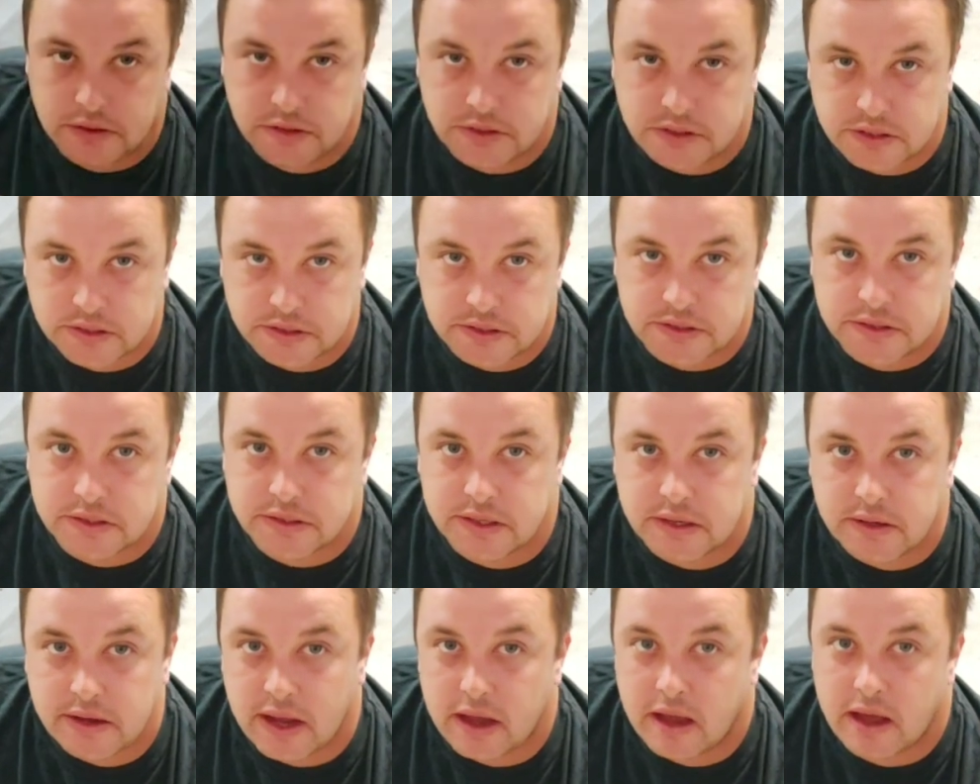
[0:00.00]
is just
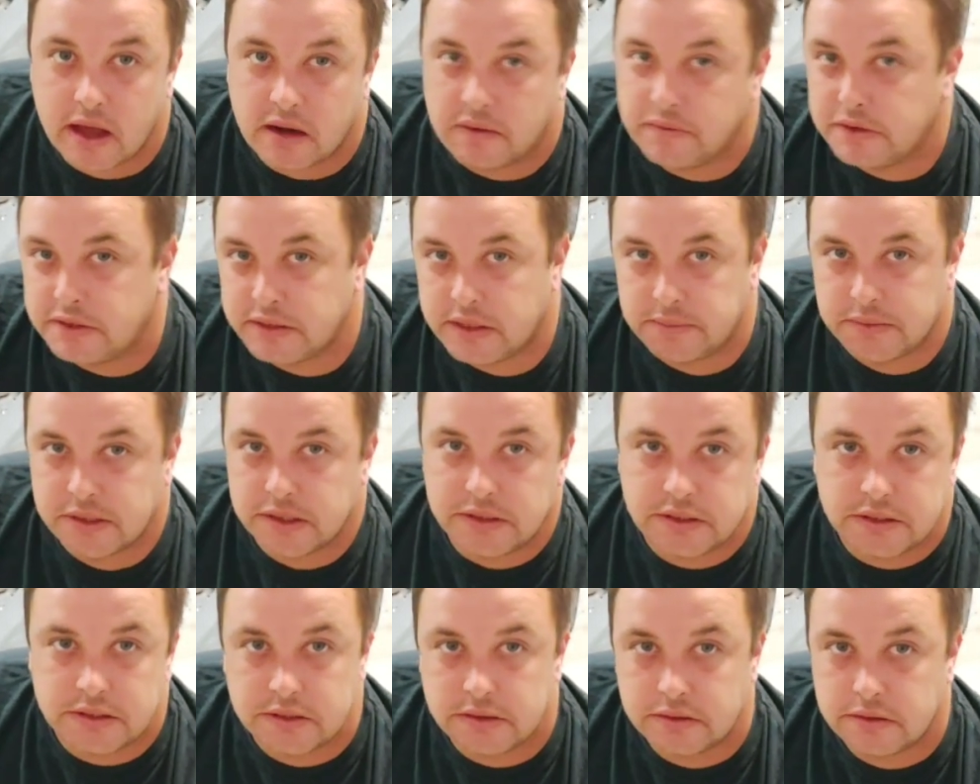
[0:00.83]
out of its
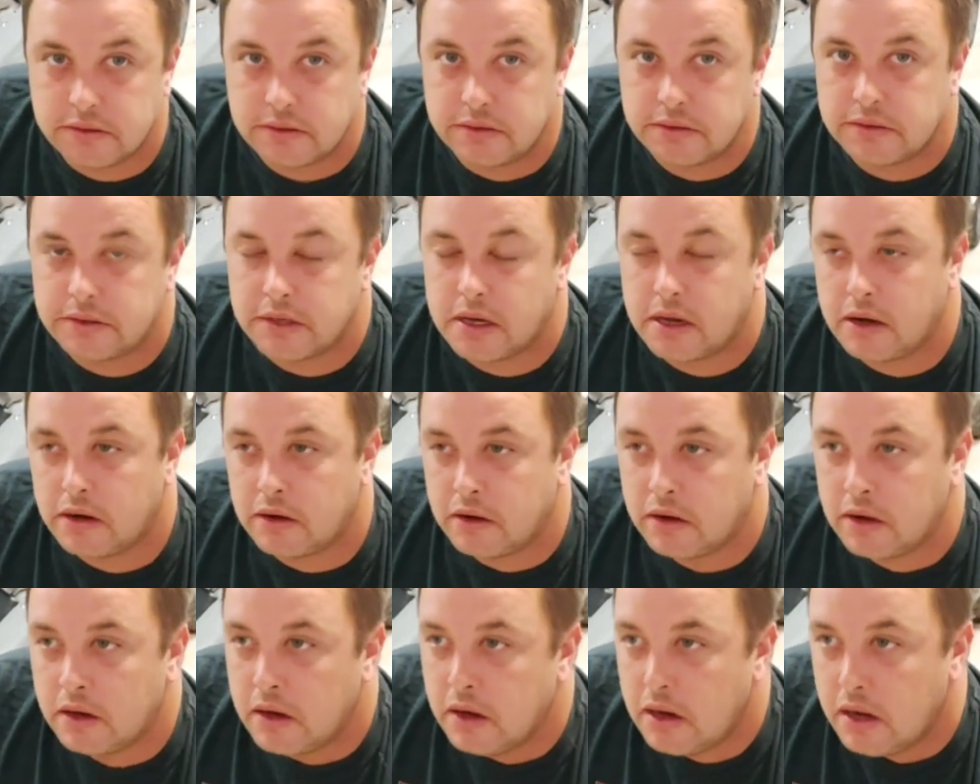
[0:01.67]
limits.
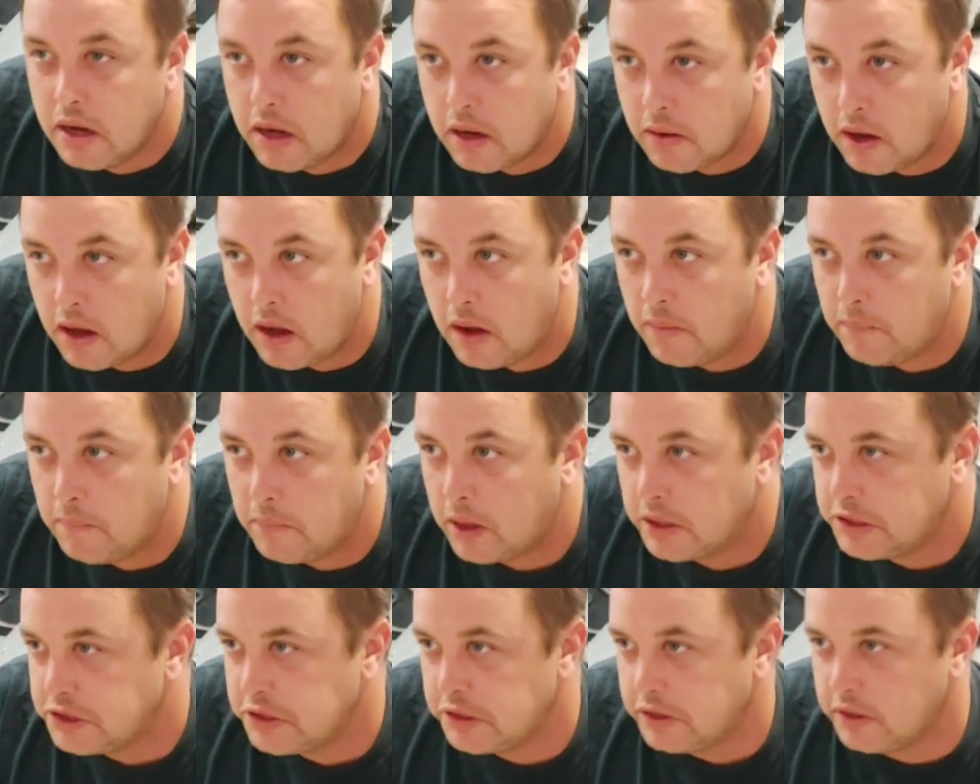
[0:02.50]
So
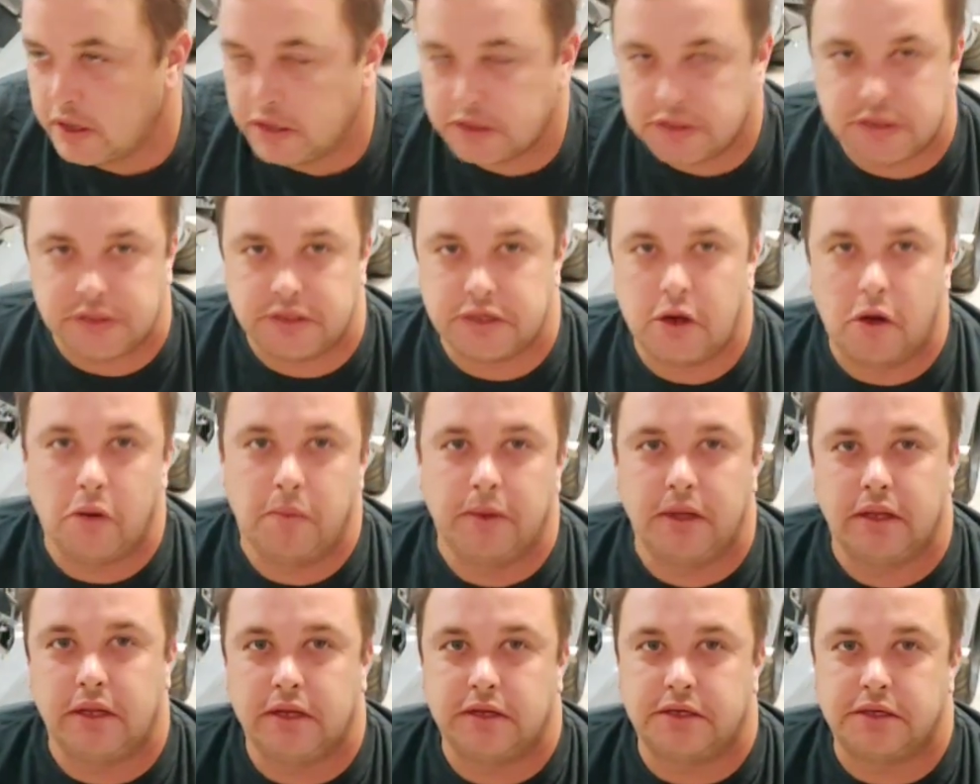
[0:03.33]
my tuner actually told
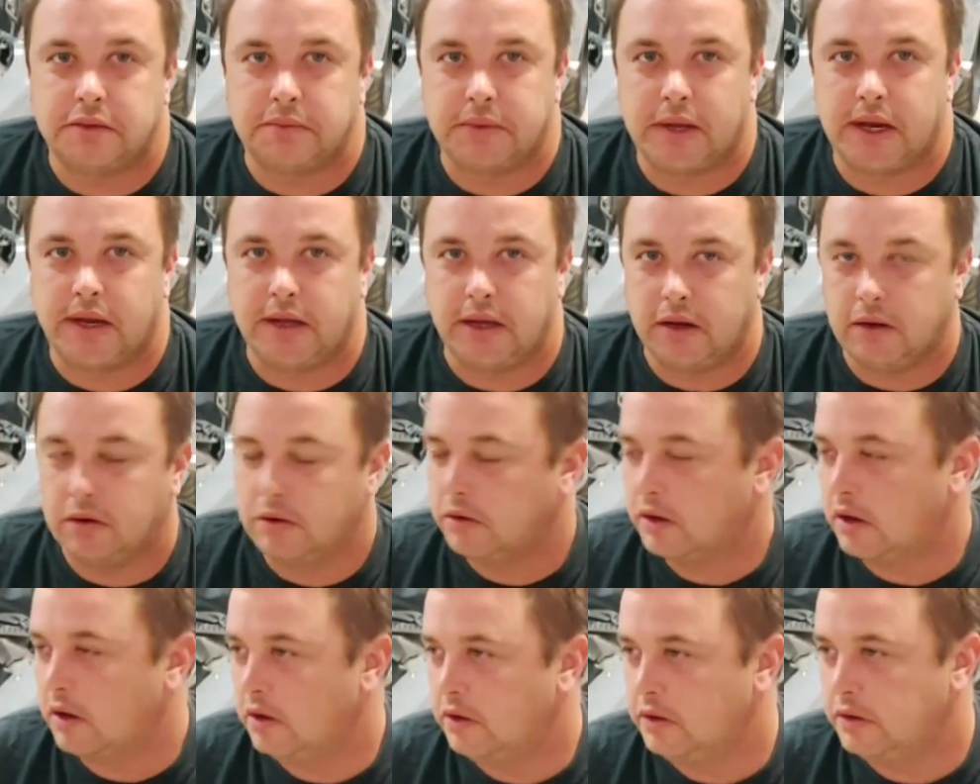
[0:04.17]
me this about a year
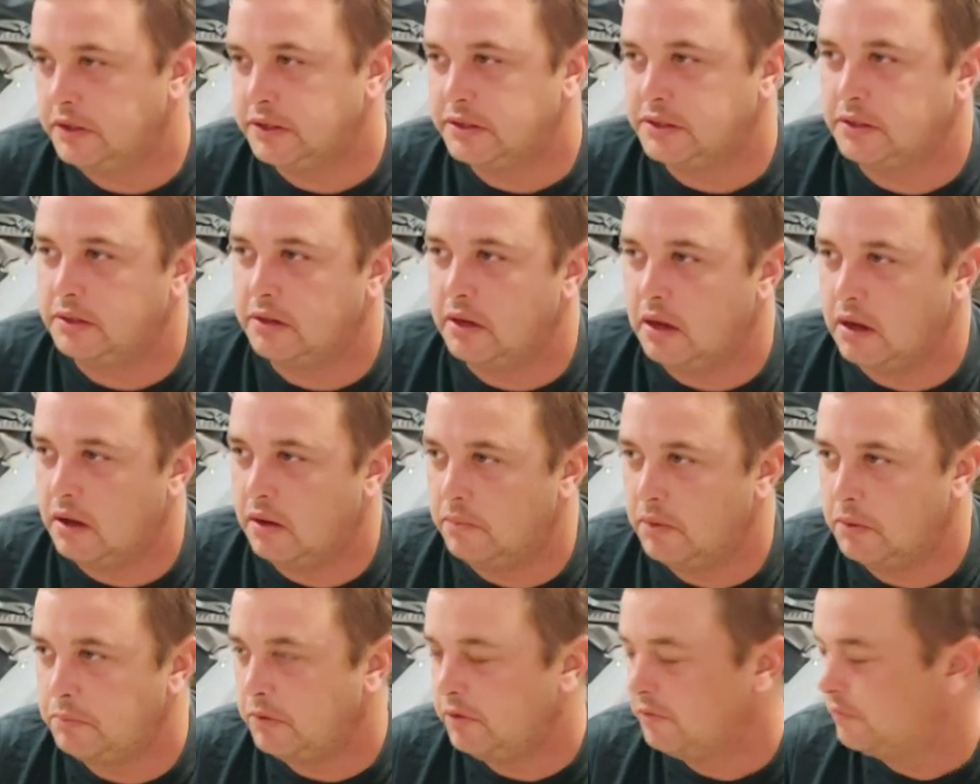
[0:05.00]
ago
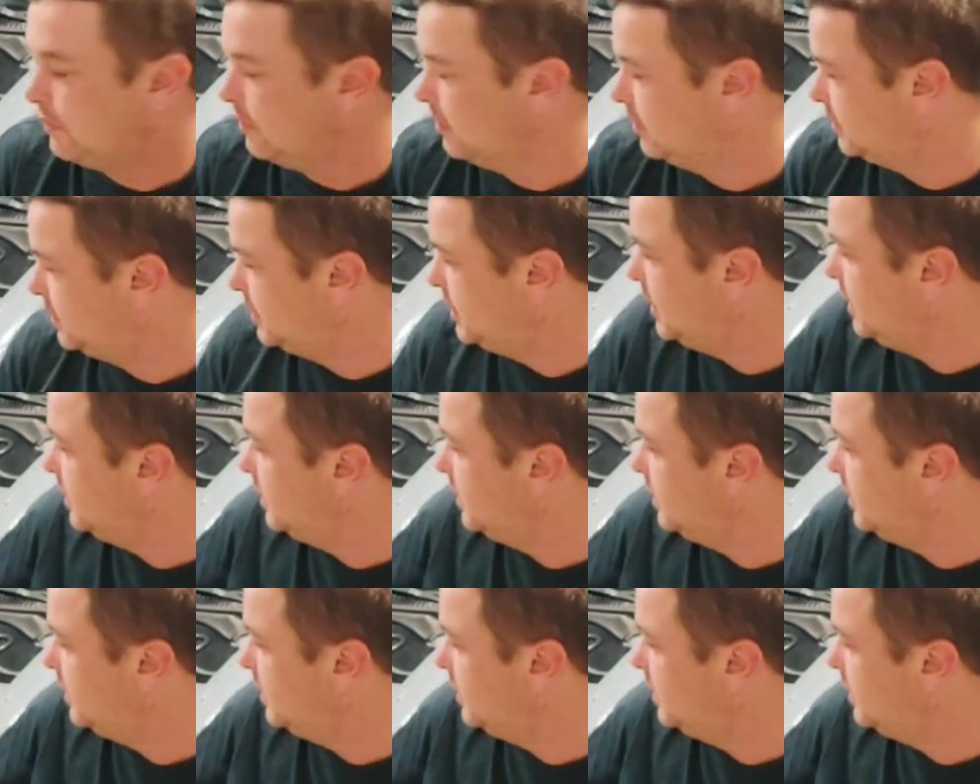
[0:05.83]
when we first